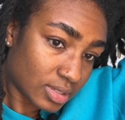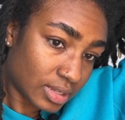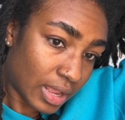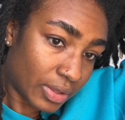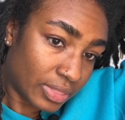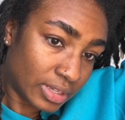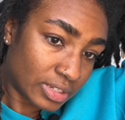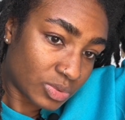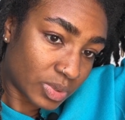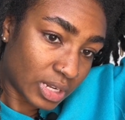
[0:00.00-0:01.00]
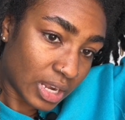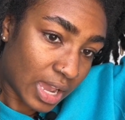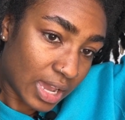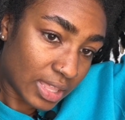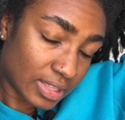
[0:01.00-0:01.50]
Now these were
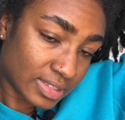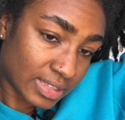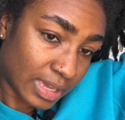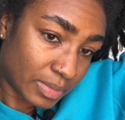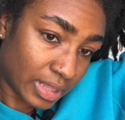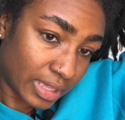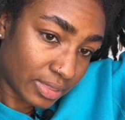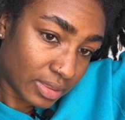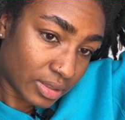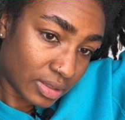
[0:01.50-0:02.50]
not the same length,